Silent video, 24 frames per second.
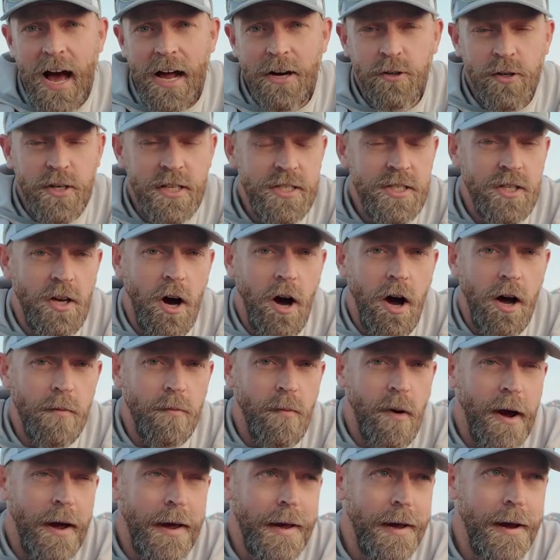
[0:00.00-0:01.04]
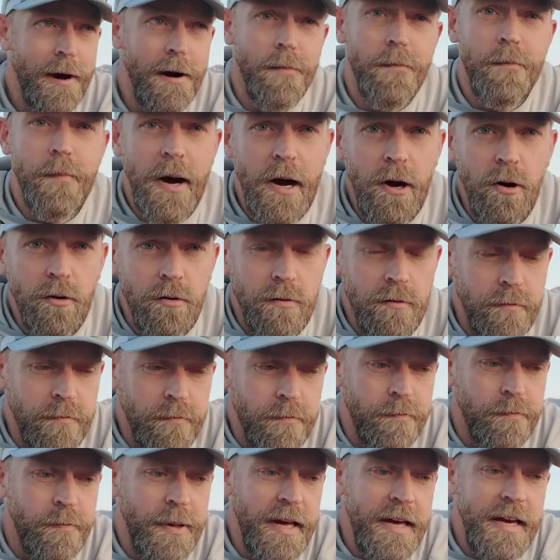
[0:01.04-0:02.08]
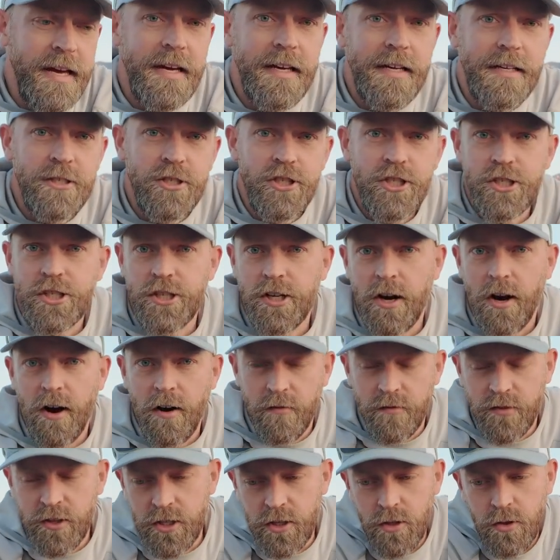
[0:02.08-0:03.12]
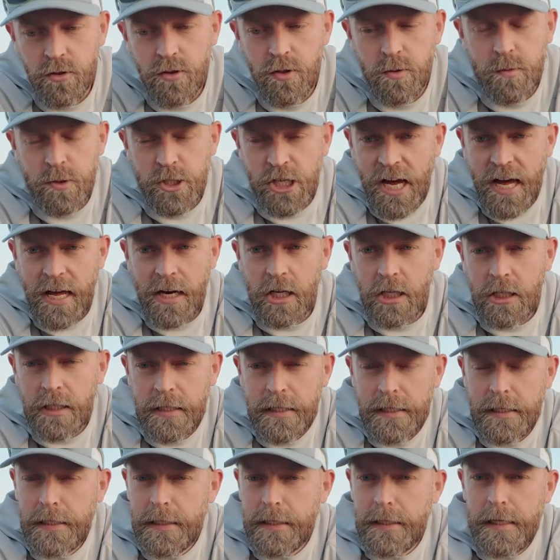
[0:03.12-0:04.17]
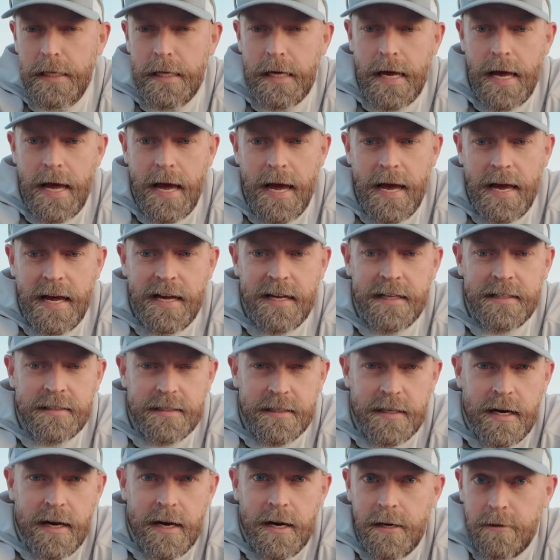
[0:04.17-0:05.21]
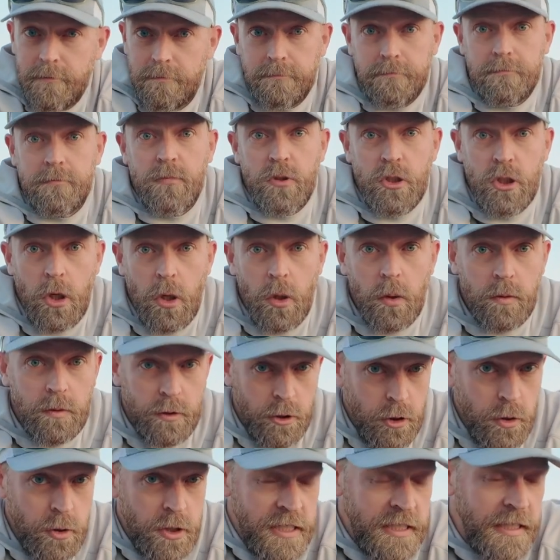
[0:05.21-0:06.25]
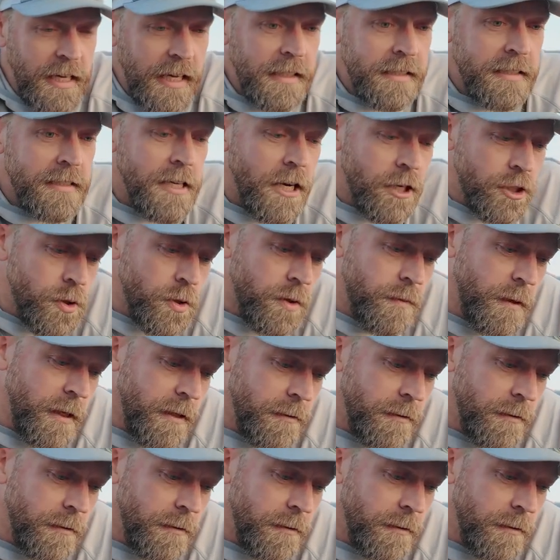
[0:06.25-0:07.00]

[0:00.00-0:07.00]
address on my About page of the YouTube channel, and you can get in touch with